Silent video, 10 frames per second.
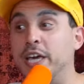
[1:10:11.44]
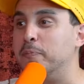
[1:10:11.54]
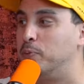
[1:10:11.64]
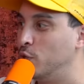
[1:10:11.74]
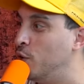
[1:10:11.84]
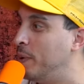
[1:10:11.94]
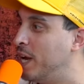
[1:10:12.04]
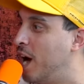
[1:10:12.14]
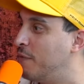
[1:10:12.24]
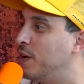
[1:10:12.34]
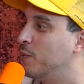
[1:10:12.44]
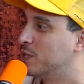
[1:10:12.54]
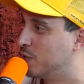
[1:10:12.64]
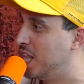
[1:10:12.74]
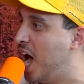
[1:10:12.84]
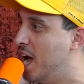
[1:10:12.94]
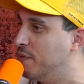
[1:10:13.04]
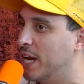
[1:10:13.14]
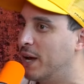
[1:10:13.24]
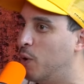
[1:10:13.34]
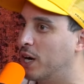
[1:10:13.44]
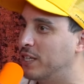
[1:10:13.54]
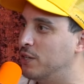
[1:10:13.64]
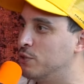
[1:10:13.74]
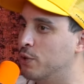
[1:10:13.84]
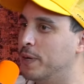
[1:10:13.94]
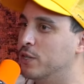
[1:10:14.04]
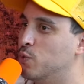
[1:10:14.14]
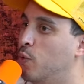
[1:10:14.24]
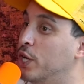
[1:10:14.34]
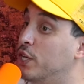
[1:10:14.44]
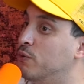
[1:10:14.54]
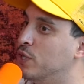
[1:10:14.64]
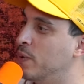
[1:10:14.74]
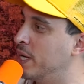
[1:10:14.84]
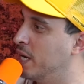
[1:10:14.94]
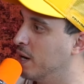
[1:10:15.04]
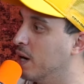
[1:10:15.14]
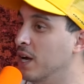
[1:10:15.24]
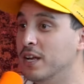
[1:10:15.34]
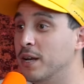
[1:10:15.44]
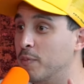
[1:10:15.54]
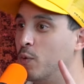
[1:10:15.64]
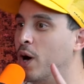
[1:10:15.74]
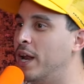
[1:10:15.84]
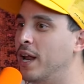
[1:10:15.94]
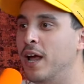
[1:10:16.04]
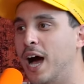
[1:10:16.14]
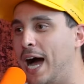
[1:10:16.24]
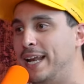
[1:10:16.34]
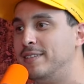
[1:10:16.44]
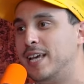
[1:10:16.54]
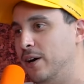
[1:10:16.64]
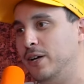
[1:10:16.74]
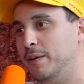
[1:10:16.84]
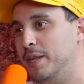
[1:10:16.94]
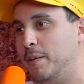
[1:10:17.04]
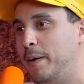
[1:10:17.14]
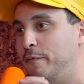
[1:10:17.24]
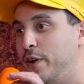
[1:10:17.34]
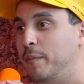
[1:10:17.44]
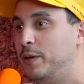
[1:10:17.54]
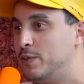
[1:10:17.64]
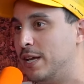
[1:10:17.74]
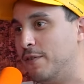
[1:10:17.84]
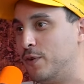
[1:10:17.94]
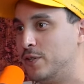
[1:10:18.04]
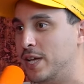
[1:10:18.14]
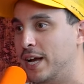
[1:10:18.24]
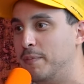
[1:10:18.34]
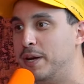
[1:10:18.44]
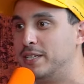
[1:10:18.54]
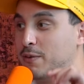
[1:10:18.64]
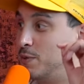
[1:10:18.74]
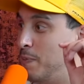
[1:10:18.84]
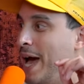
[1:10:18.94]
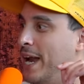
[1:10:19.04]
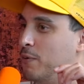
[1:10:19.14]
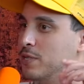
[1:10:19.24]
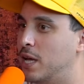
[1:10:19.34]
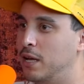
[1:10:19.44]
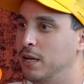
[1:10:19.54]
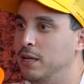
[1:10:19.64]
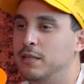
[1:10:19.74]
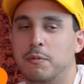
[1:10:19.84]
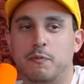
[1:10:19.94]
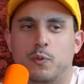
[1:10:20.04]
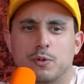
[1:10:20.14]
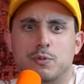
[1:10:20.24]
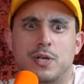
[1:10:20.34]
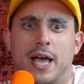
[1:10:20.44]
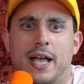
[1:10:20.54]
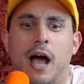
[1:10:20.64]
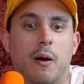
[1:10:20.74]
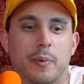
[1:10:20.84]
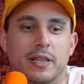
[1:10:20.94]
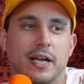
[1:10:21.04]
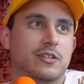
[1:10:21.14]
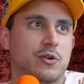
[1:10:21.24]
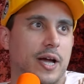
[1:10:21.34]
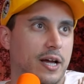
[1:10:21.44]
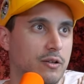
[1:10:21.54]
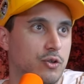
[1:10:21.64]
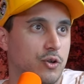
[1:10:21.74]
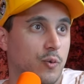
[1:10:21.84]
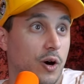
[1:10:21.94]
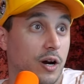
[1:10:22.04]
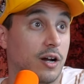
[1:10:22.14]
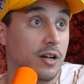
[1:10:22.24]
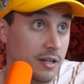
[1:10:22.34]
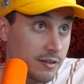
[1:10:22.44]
He blew me off and was live. And I walked into his room. He goes, what are you doing here? Number one, I didn't tell him that my family was there for a second because I was mad. I was like, we were supposed to hang out. But like, it's okay. Do your work.